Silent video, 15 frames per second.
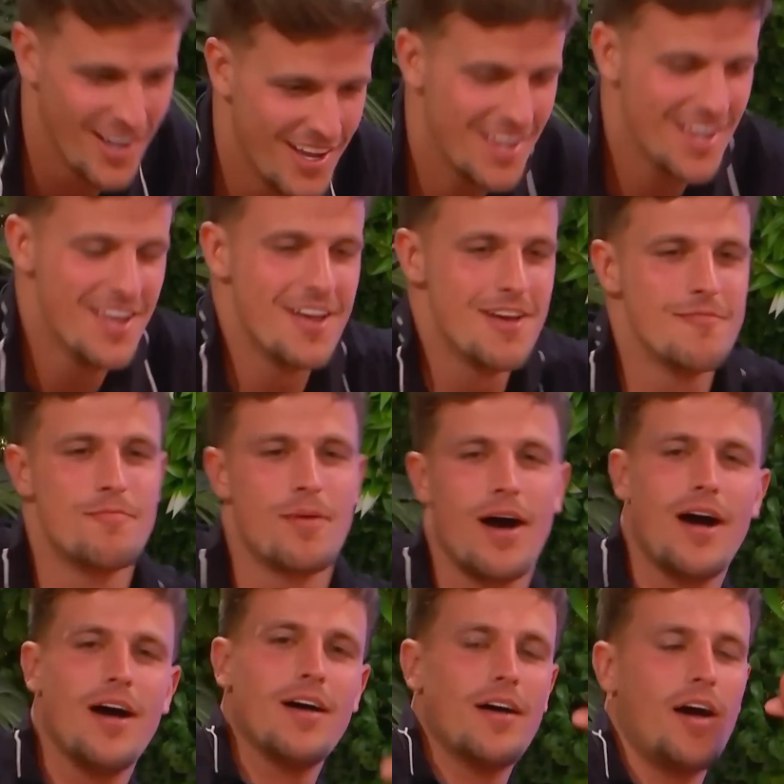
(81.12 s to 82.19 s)
I've said it.
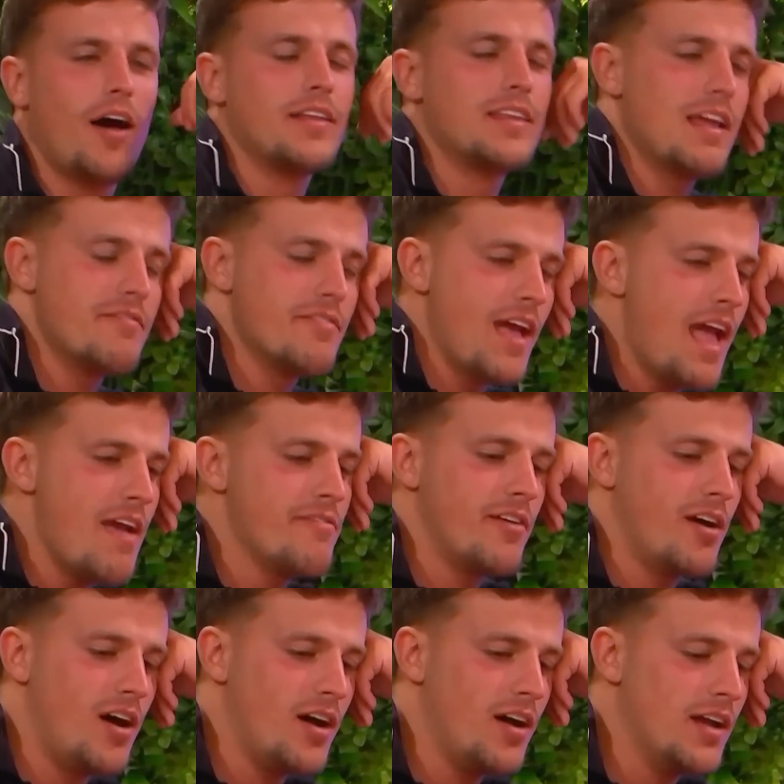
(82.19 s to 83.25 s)
But I, I'd never
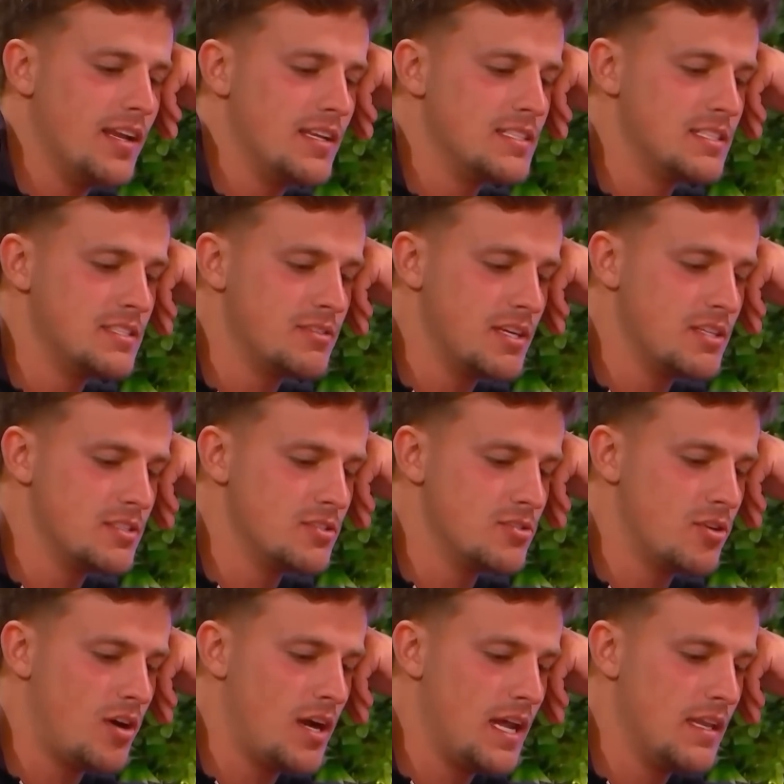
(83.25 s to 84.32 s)
ever in a situation
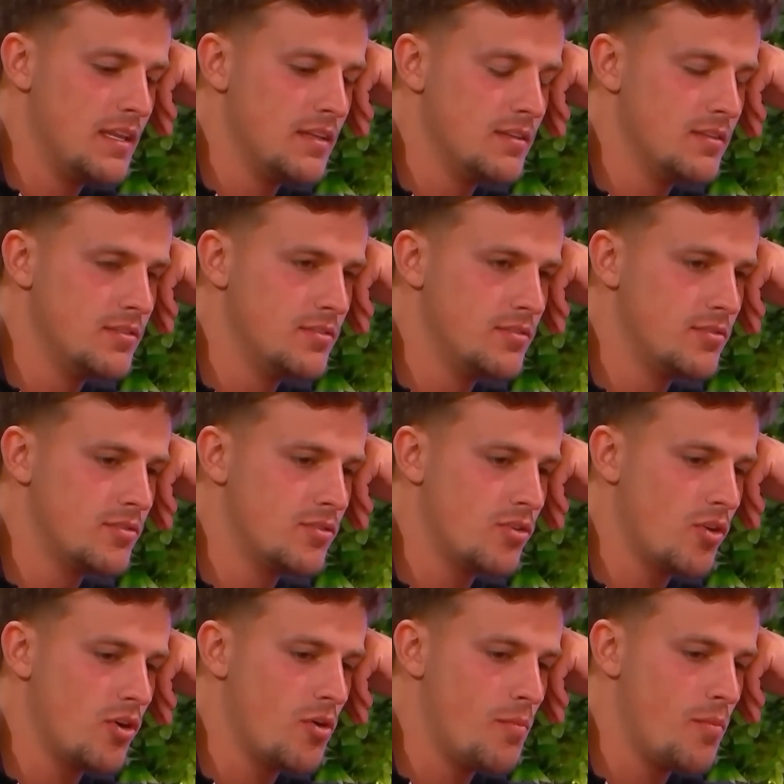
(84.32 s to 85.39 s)
try and
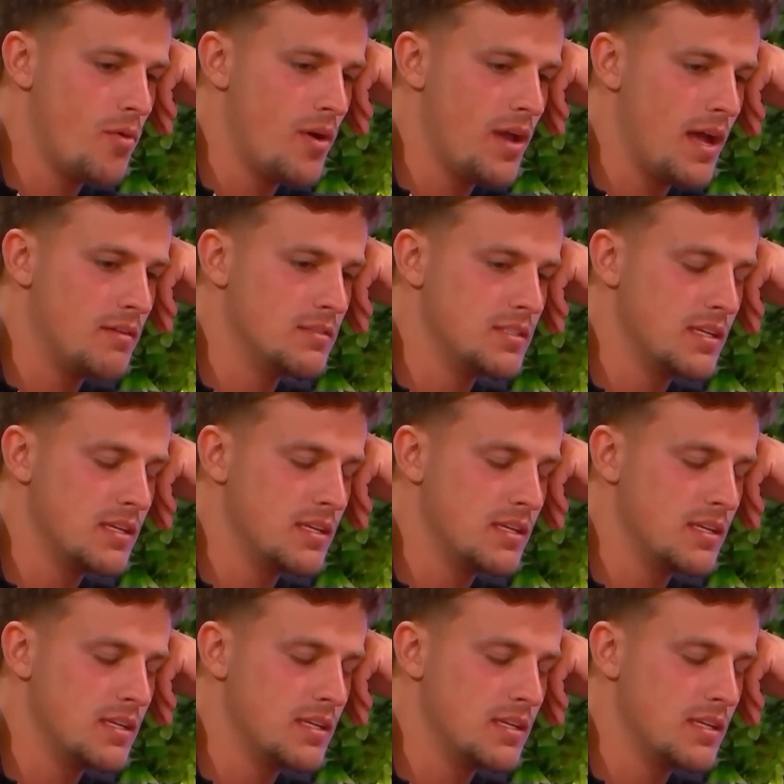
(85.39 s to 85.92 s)
dog a boy out to,